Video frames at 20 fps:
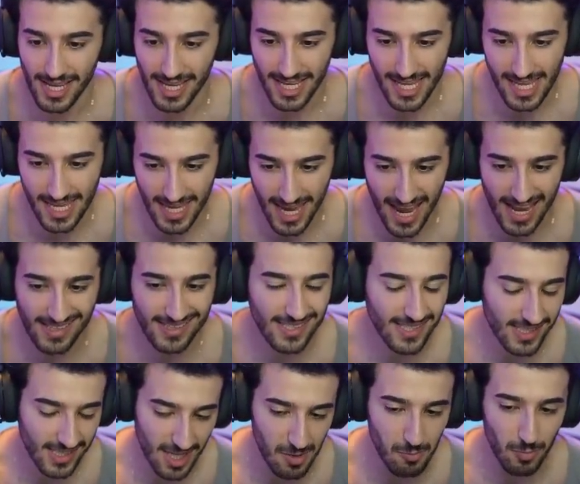He can
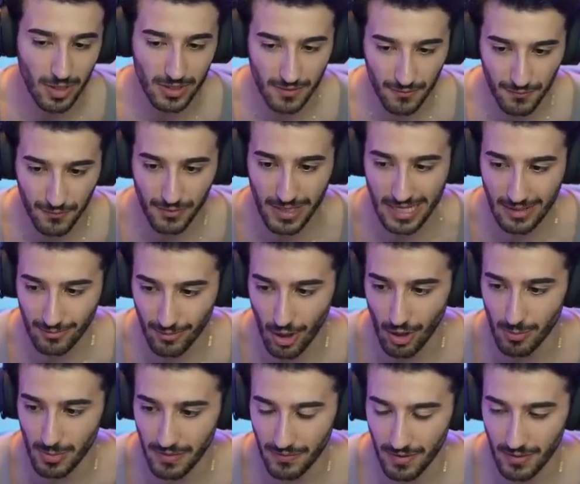somewhat free
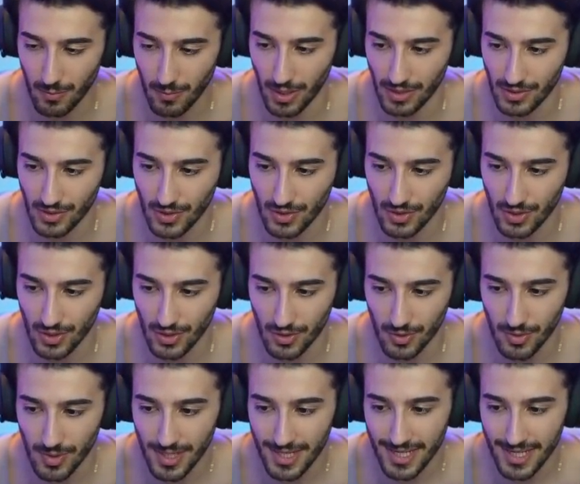roam if he wants to.